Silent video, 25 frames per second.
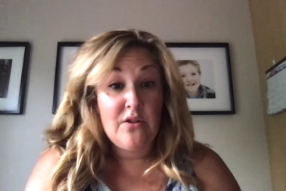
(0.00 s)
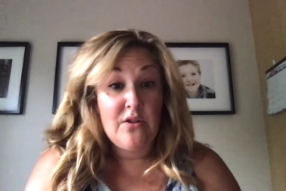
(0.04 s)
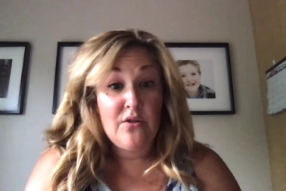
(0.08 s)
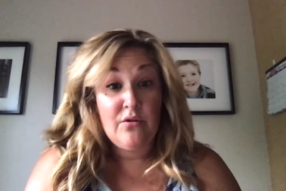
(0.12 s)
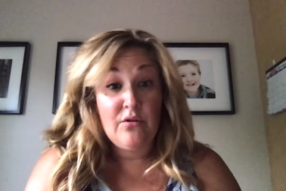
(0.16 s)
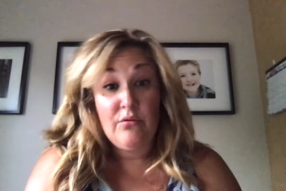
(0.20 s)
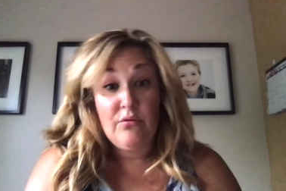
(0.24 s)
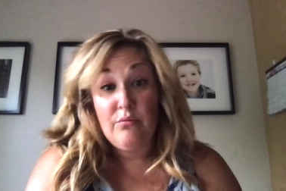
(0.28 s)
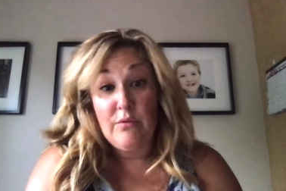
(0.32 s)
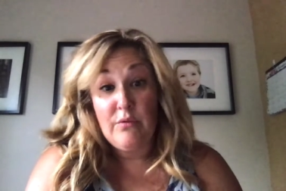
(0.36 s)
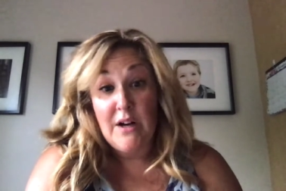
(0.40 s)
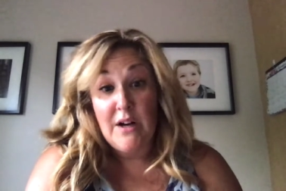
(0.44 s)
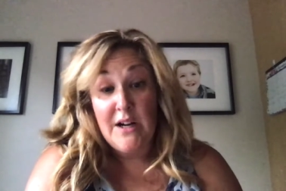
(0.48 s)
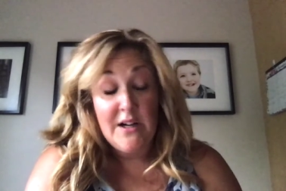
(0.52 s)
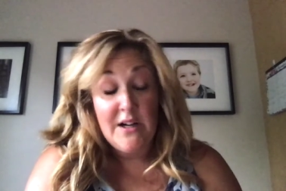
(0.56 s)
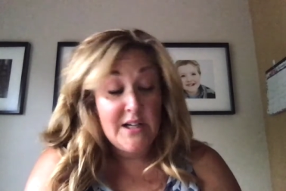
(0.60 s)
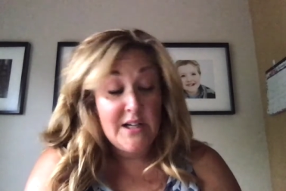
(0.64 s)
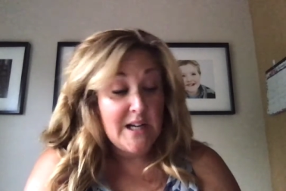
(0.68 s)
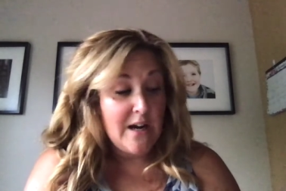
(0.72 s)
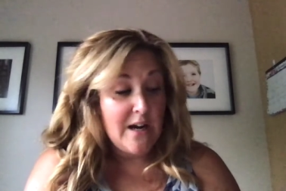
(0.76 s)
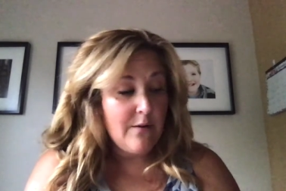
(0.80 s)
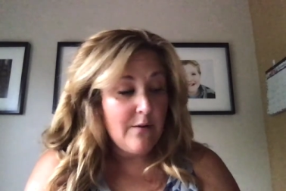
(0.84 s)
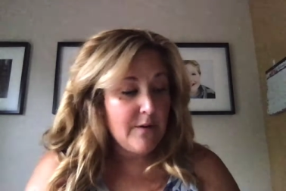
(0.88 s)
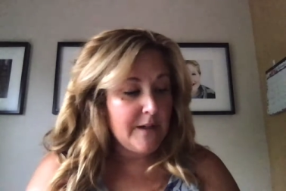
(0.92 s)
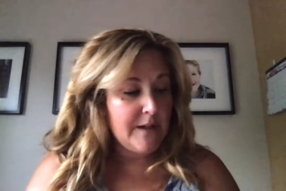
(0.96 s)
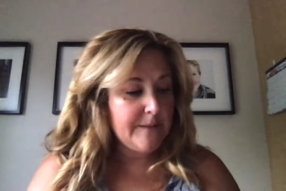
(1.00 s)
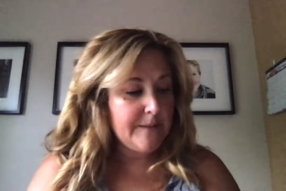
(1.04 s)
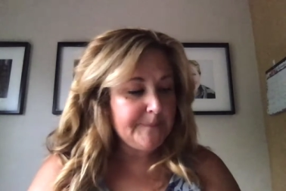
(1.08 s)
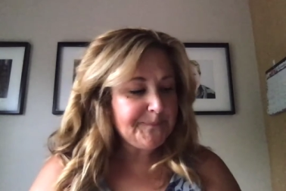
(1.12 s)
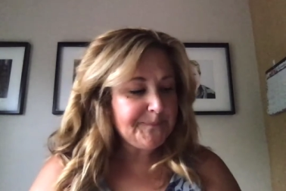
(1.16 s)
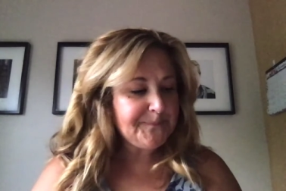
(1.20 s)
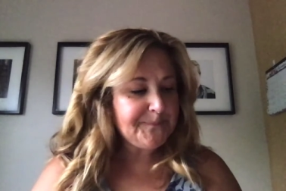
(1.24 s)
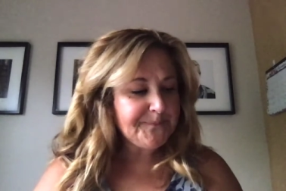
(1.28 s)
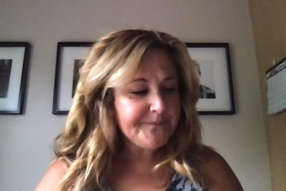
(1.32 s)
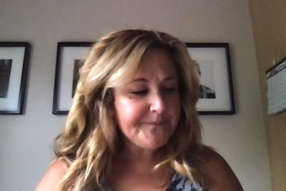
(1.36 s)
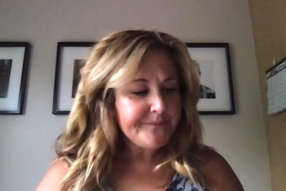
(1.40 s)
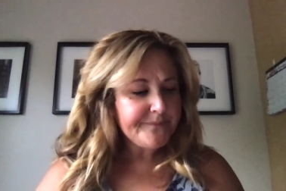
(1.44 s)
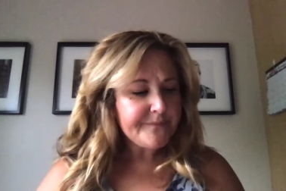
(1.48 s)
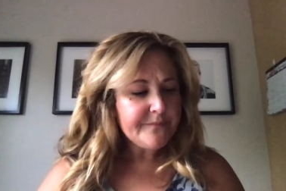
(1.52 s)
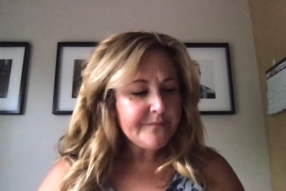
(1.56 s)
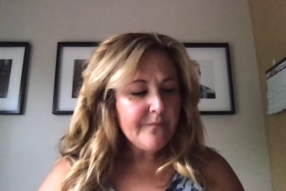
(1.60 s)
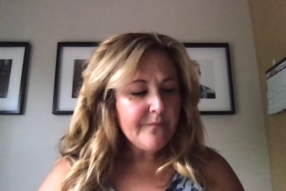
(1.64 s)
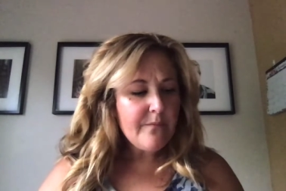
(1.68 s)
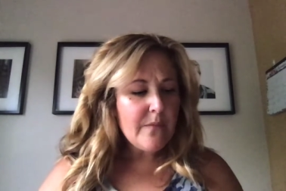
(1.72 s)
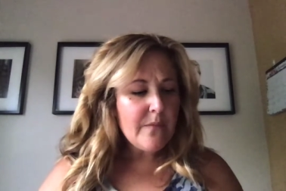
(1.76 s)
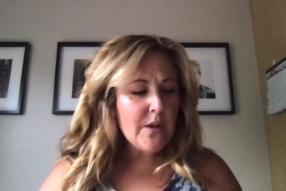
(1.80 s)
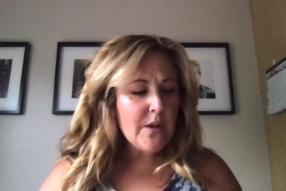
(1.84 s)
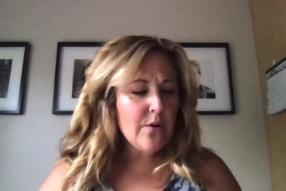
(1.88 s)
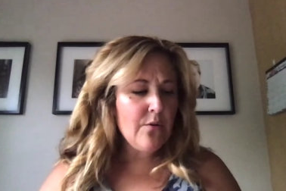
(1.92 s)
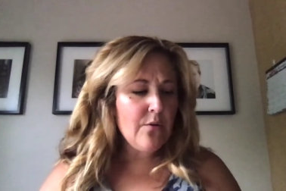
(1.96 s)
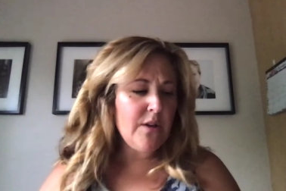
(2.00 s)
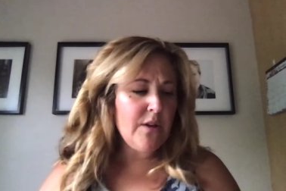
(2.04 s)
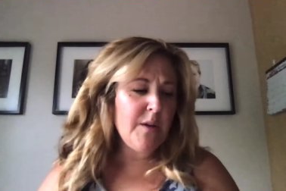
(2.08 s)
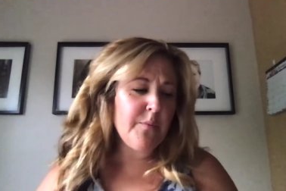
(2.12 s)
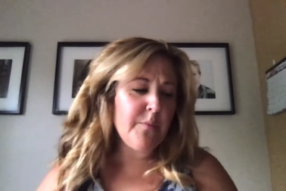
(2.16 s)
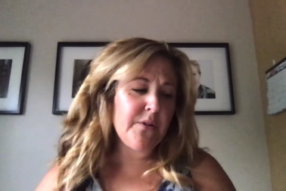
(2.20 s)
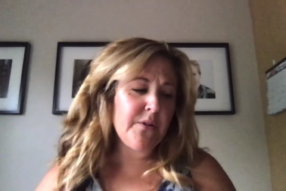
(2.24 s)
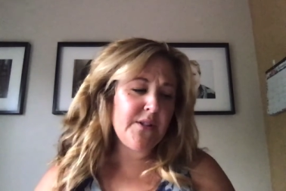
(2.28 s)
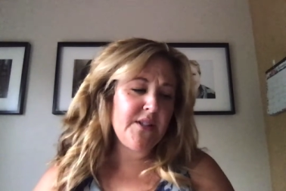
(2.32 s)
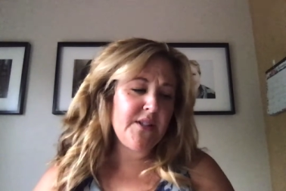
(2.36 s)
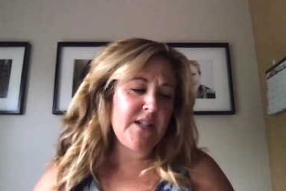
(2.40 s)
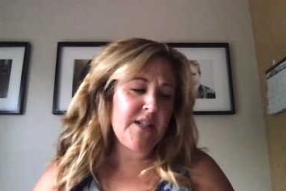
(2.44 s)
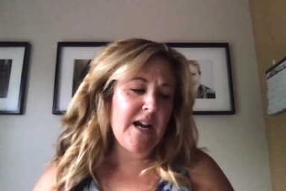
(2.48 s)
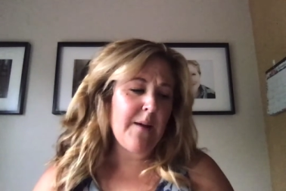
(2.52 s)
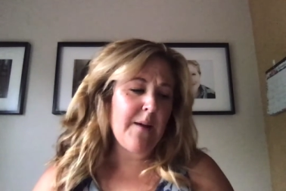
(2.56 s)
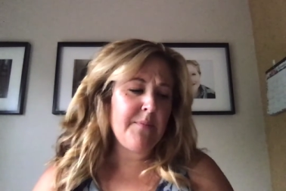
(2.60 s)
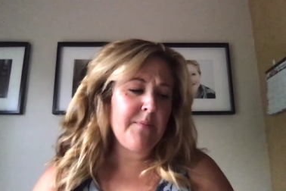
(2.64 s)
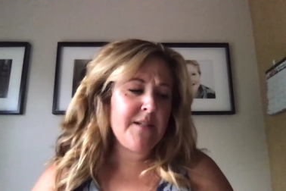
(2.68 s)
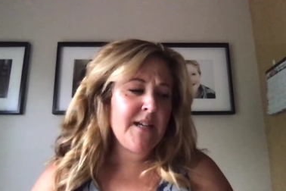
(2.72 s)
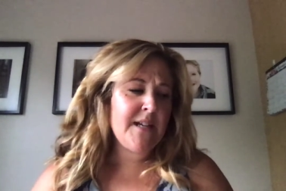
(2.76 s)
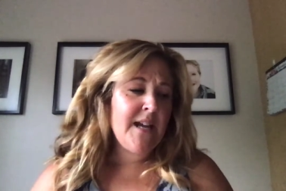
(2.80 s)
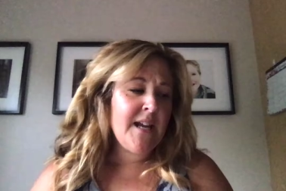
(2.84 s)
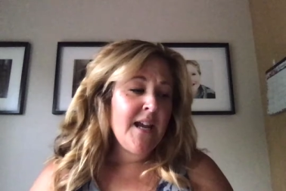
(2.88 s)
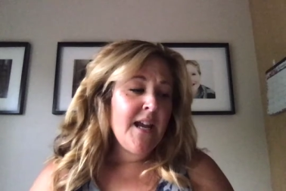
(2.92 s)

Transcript: to Water Tower. Gooney Bird stopped.